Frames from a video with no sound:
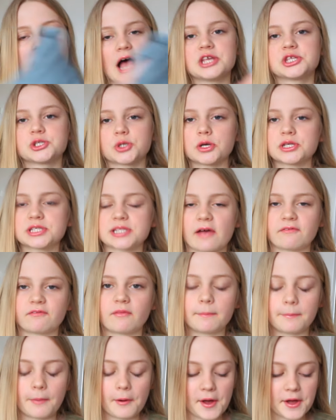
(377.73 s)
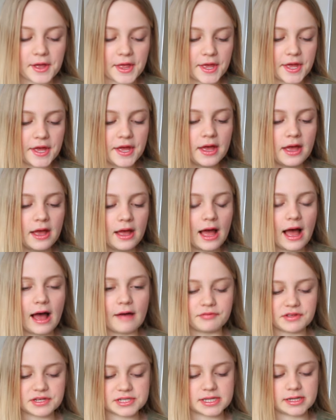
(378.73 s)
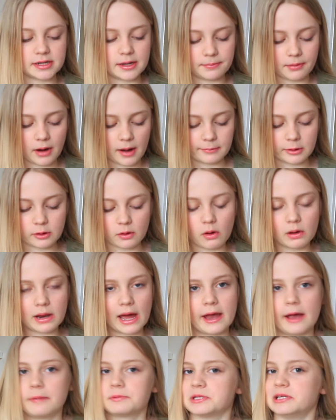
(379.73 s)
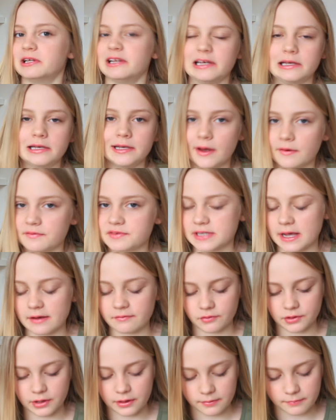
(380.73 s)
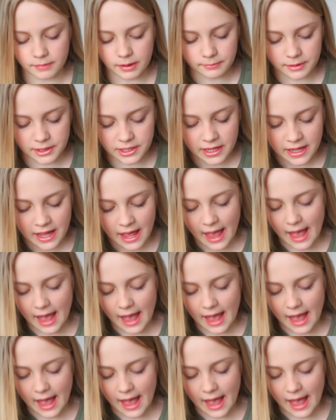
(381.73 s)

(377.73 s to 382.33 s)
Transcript: I saw Saffron Burka had this in a Primark haul. I absolutely love Saffron at the moment.